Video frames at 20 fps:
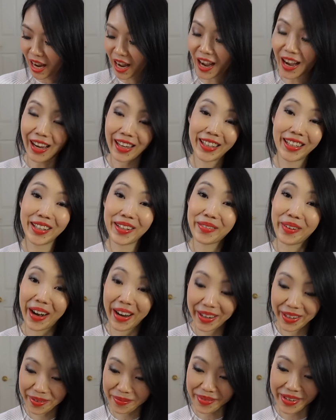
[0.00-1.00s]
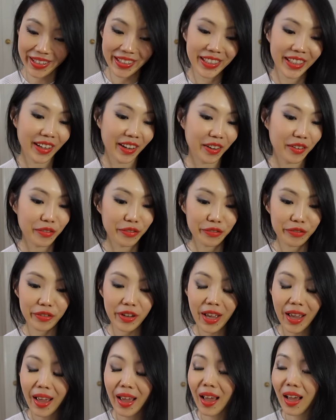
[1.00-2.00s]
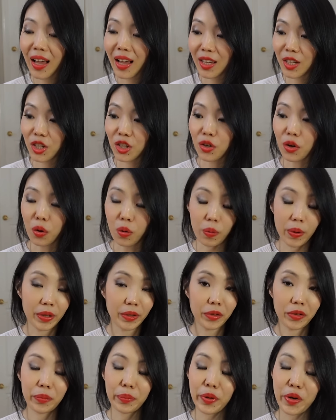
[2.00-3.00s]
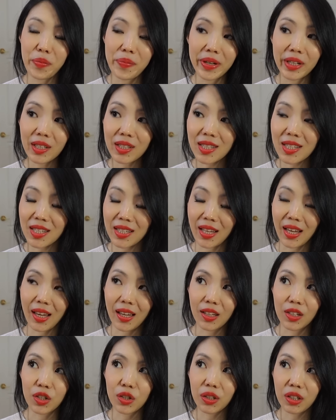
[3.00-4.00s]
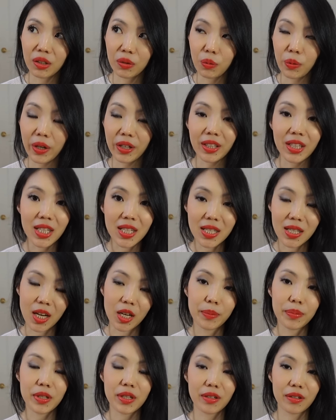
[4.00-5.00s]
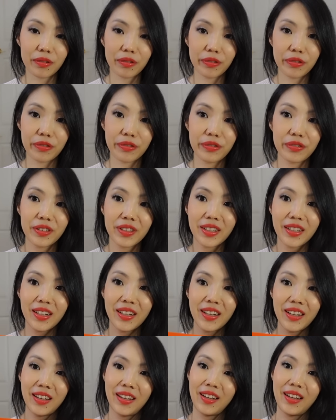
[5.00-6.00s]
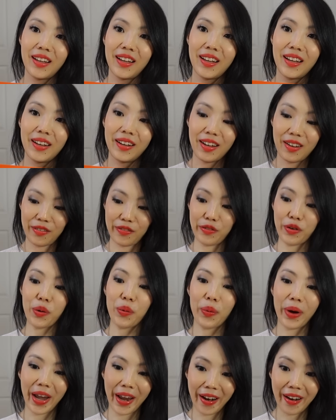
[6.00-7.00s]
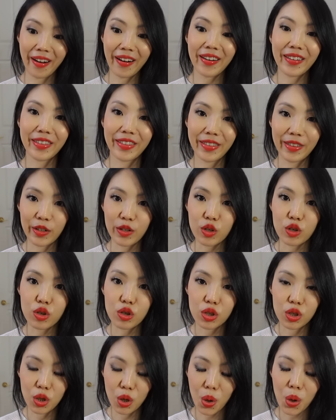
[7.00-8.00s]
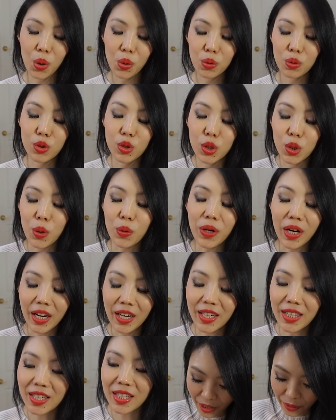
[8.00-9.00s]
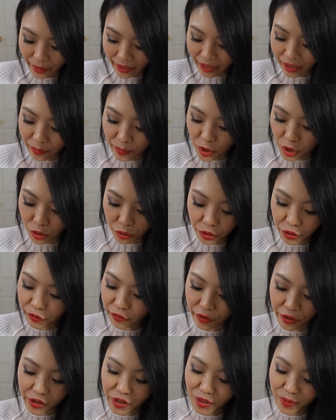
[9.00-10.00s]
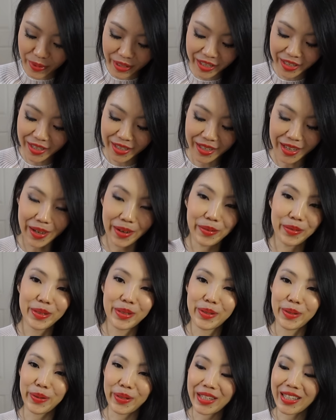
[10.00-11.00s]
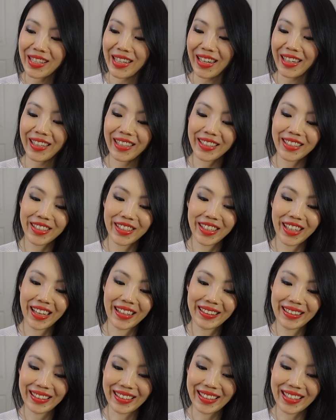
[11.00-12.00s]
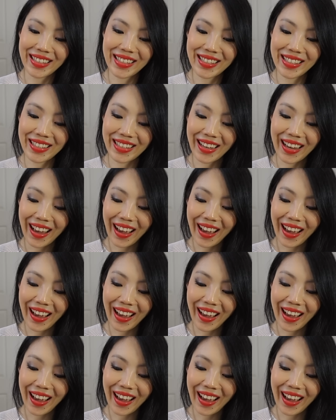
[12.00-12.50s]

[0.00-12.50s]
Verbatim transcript: highly recommend it if your weather permits and you can wear these types of footwear. They're so, so nice. Anyway, let me show you first because I was so excited to get this.